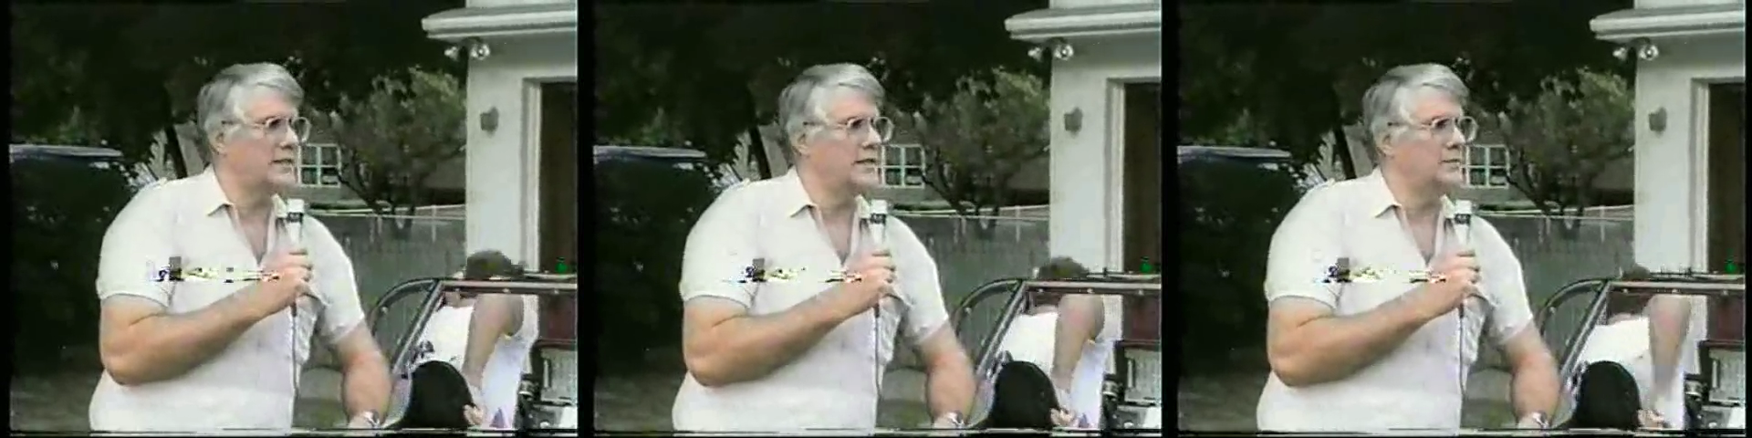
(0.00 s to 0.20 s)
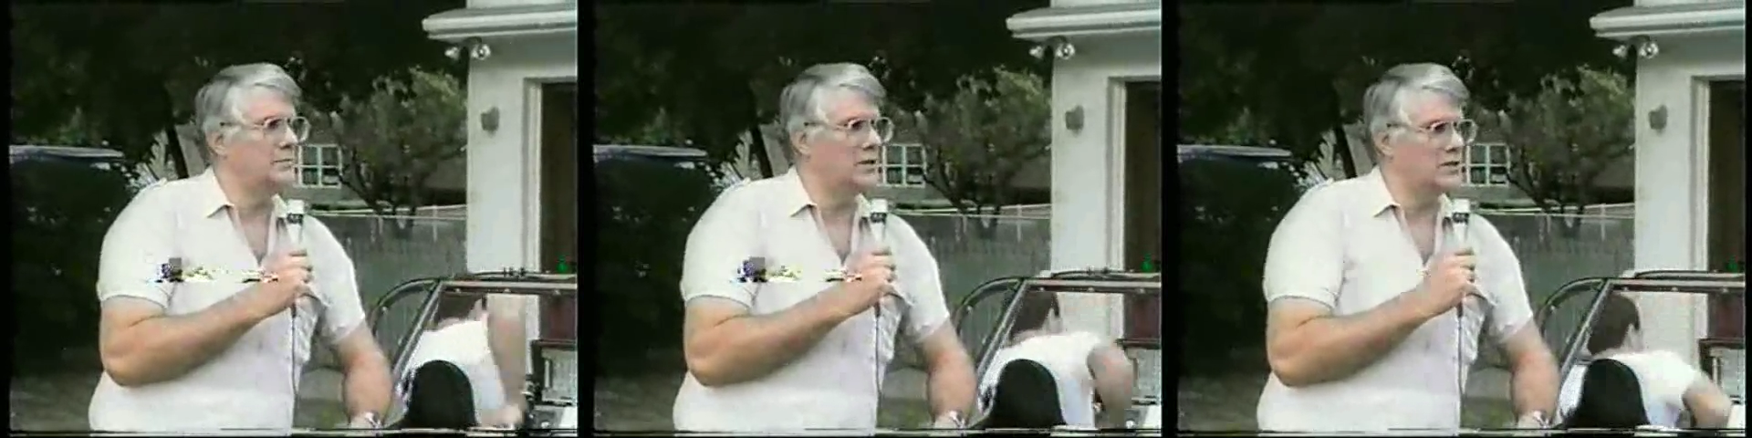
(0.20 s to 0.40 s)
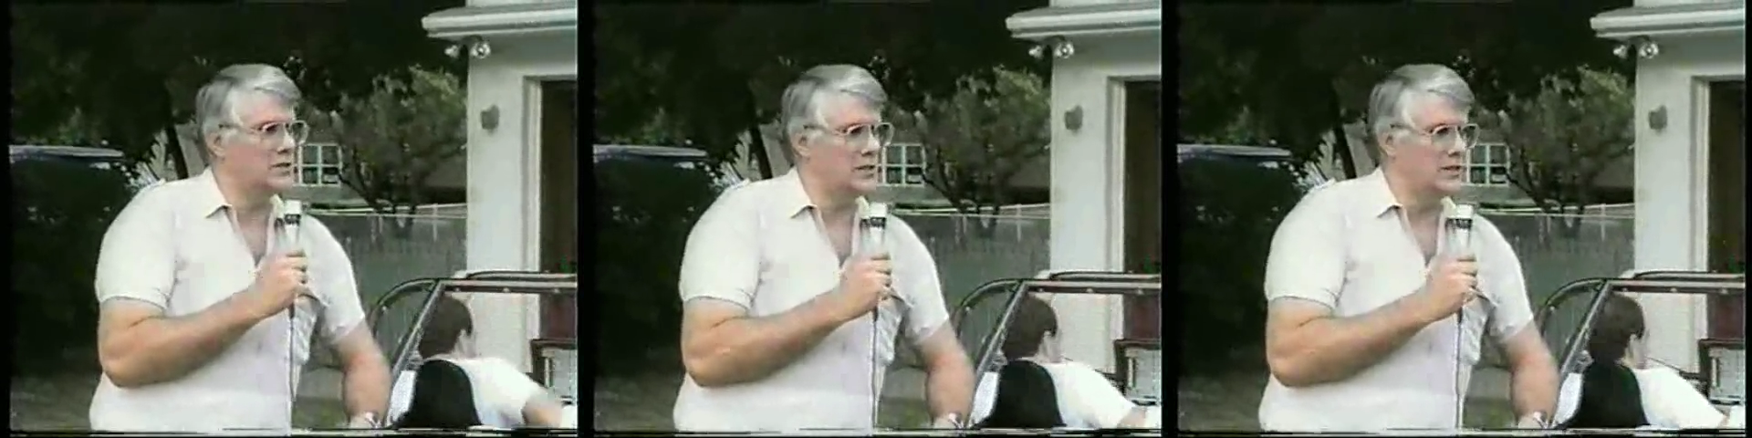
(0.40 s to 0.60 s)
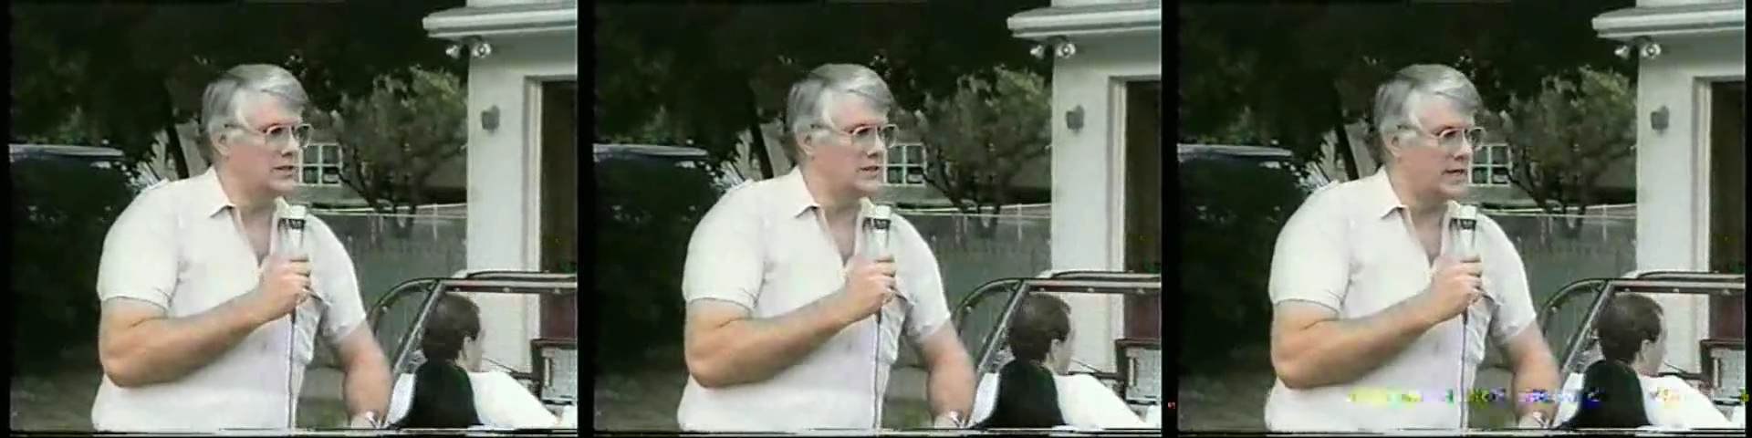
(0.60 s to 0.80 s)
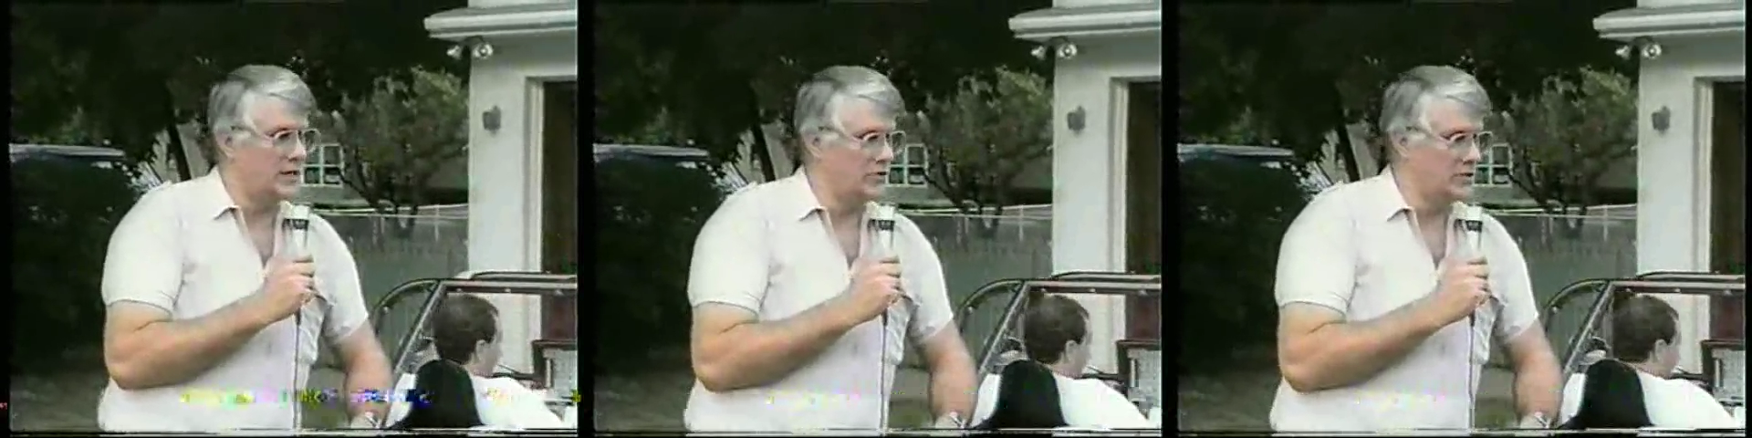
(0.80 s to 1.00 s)
the military
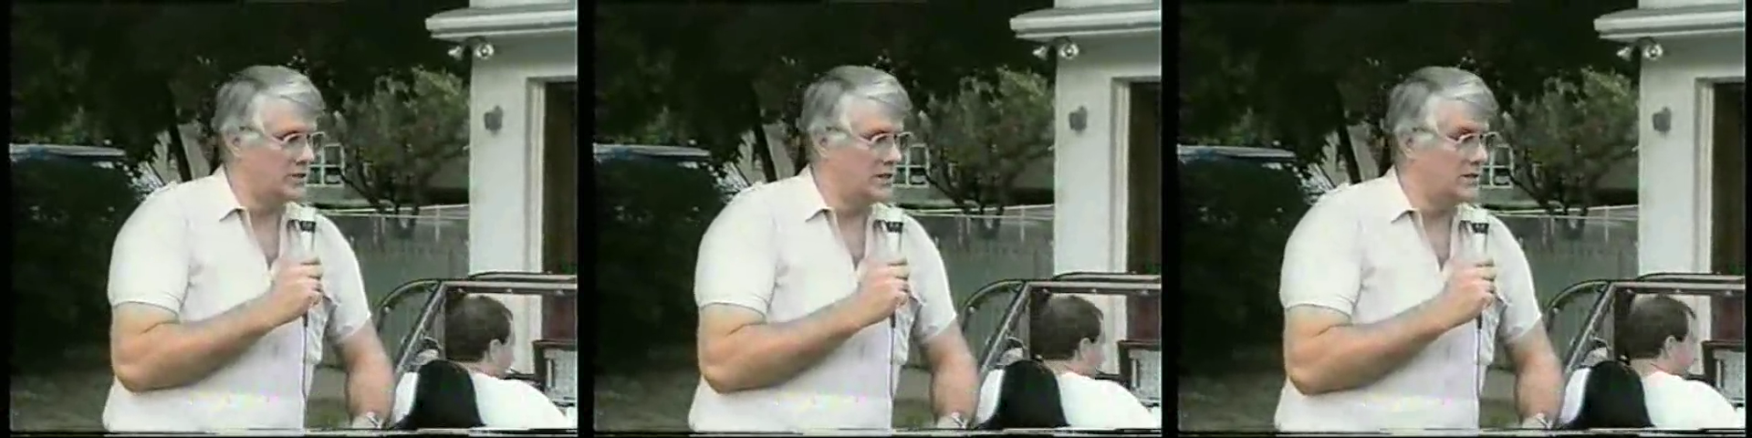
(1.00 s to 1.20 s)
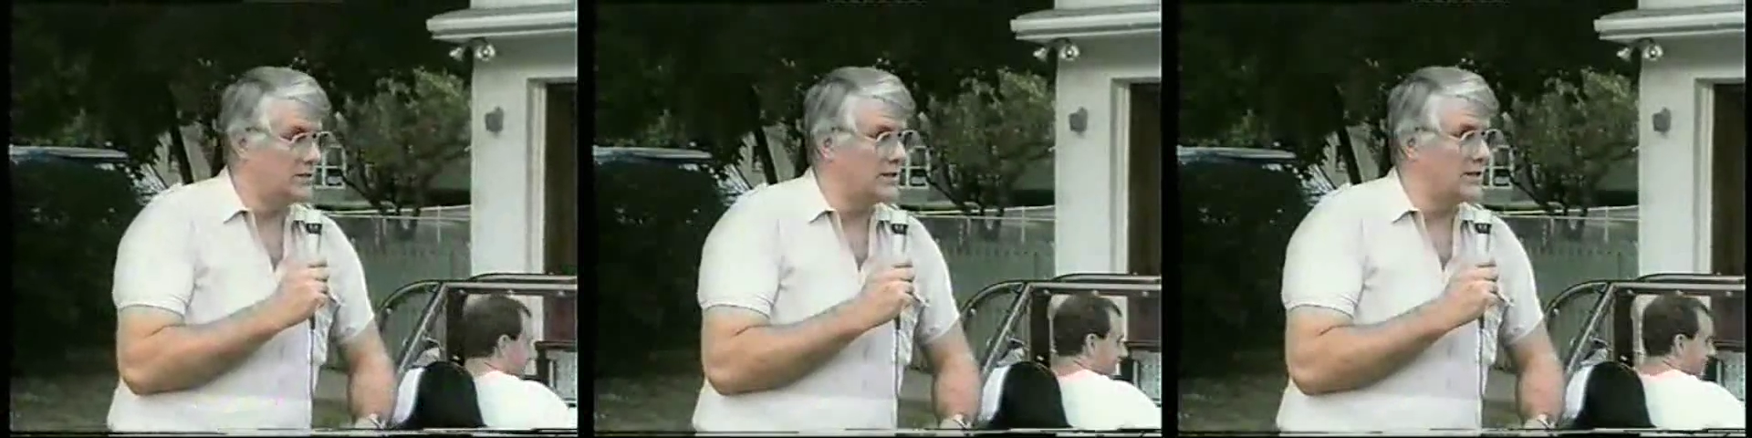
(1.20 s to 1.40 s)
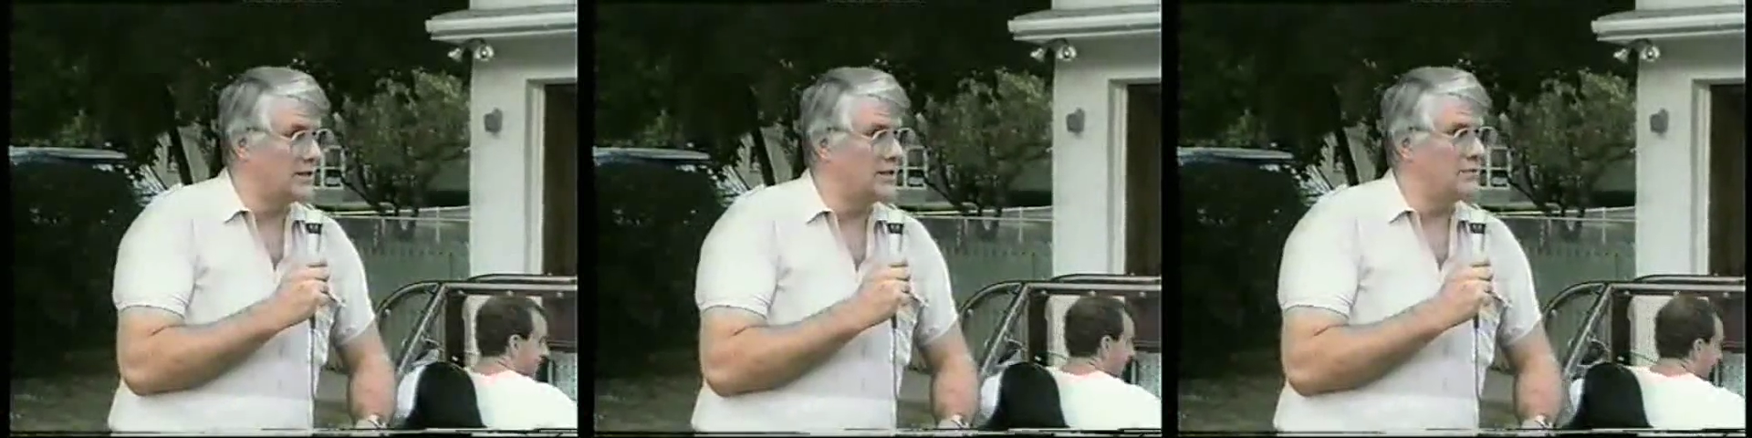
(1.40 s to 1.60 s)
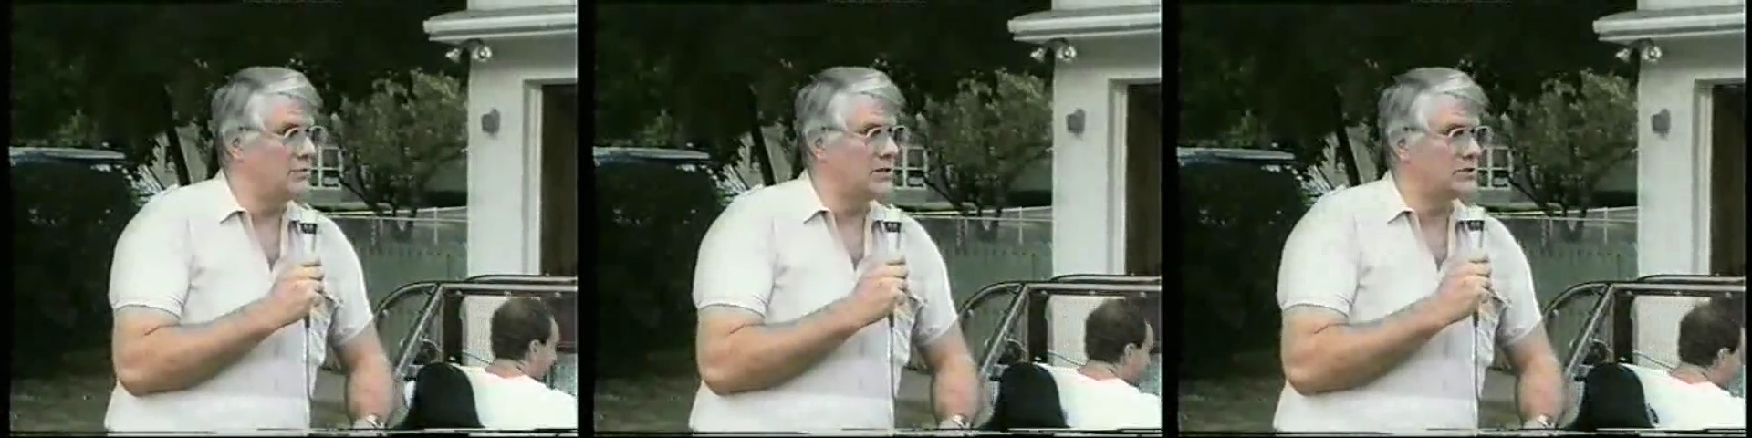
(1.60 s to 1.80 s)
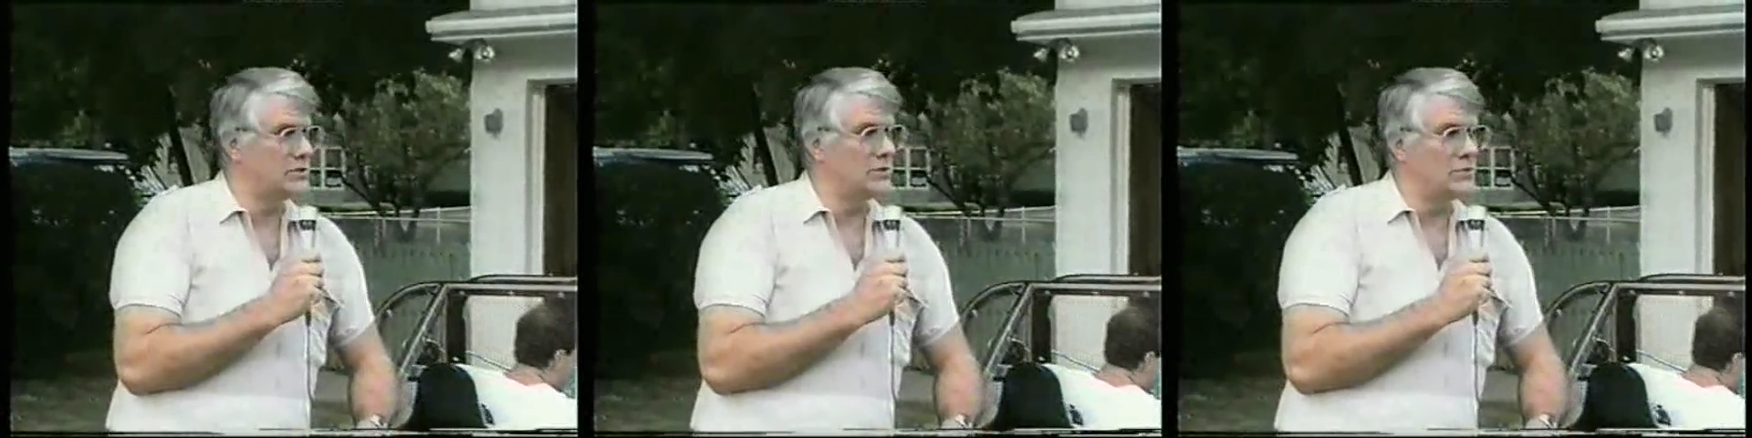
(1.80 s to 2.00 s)
integrity of the
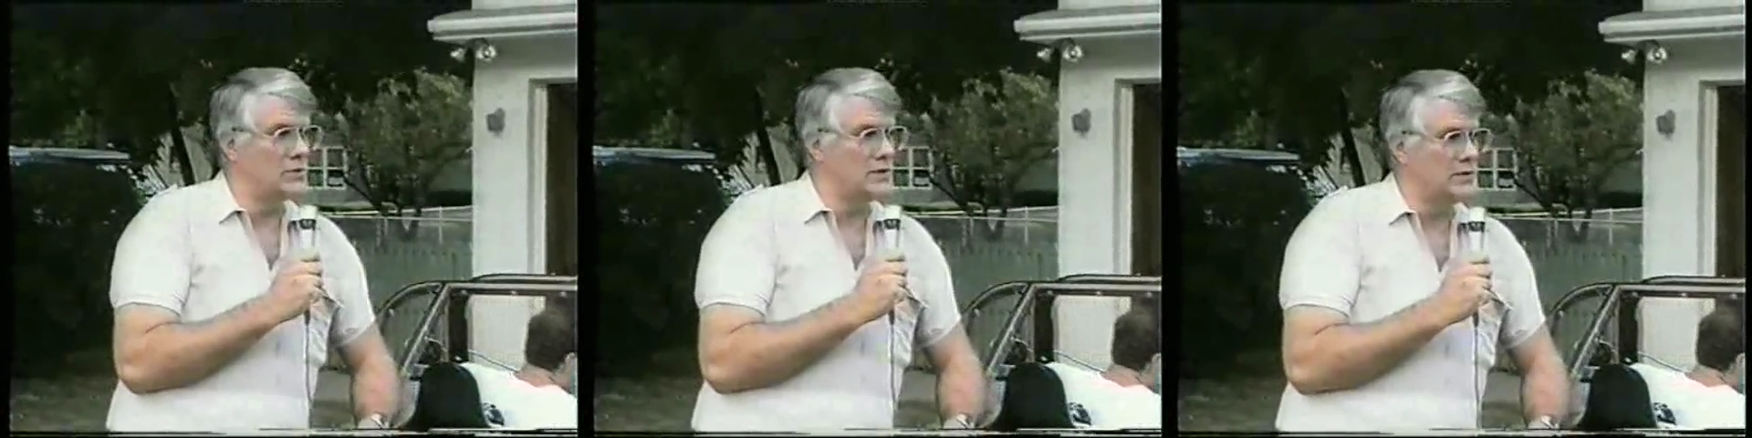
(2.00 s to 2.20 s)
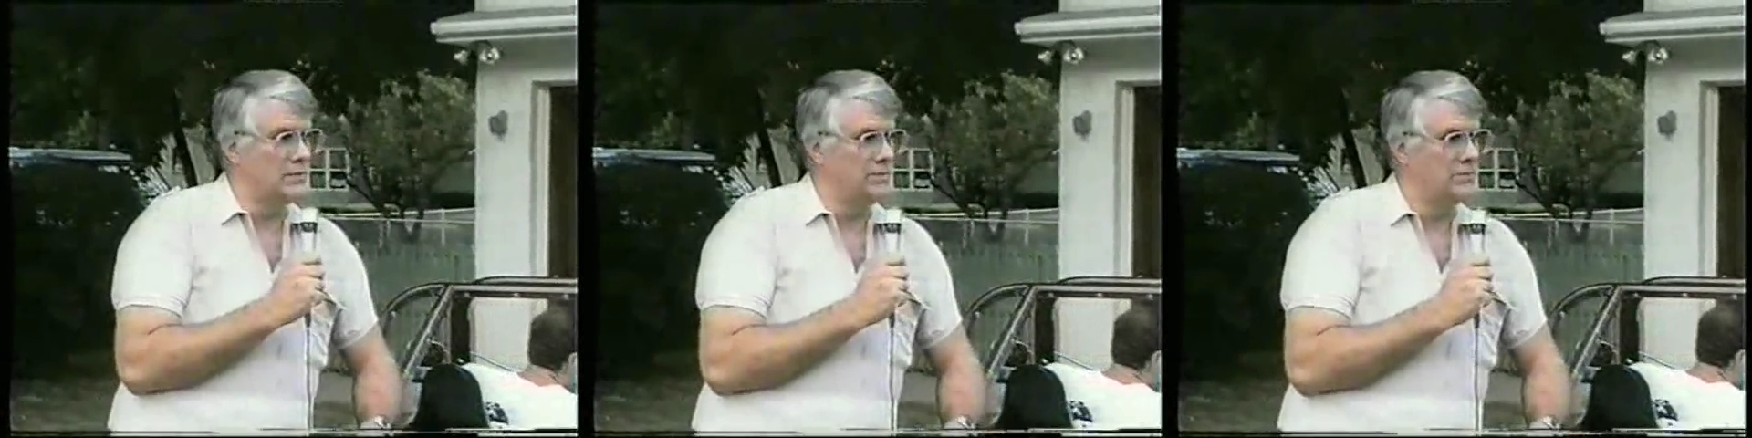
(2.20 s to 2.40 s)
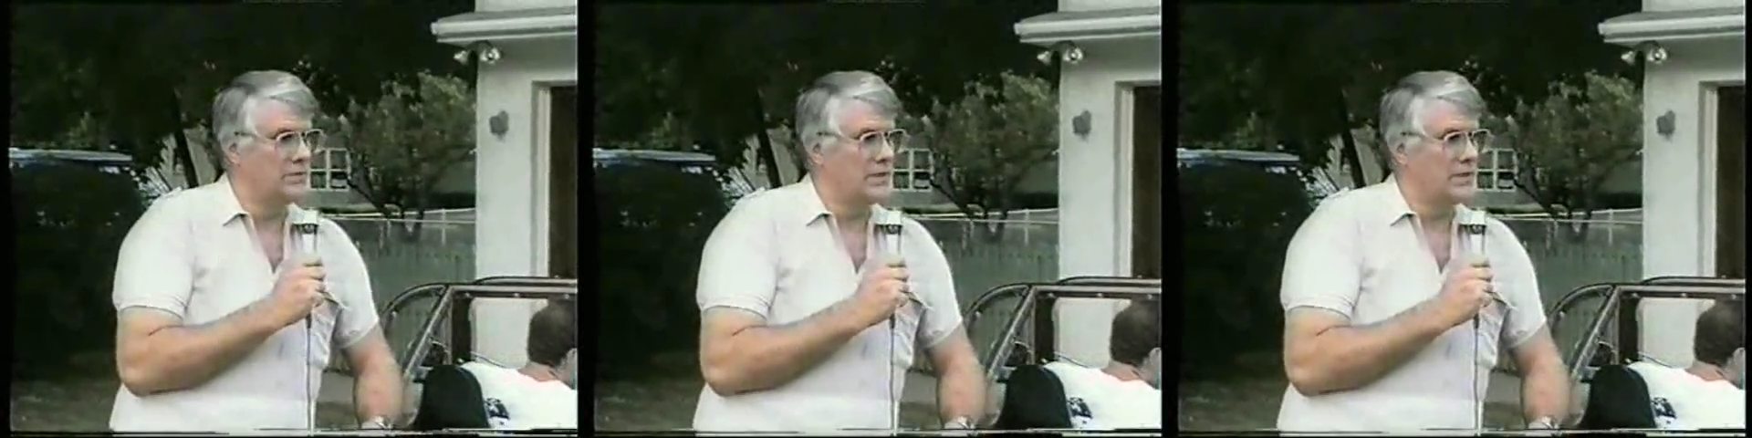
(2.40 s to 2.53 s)
Western world.